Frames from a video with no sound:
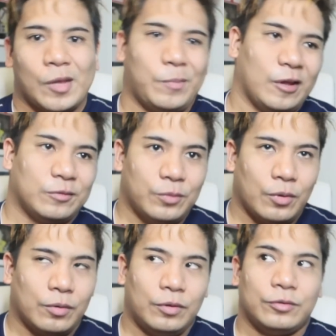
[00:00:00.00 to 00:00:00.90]

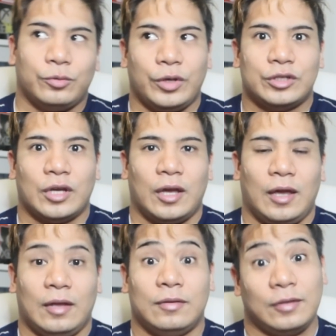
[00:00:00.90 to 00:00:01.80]
PS4, Switch,
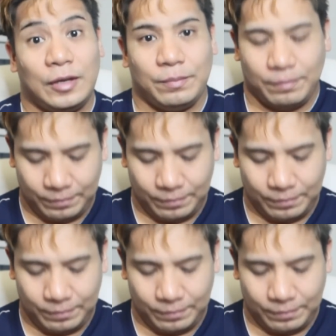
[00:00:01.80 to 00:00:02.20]
and Steam.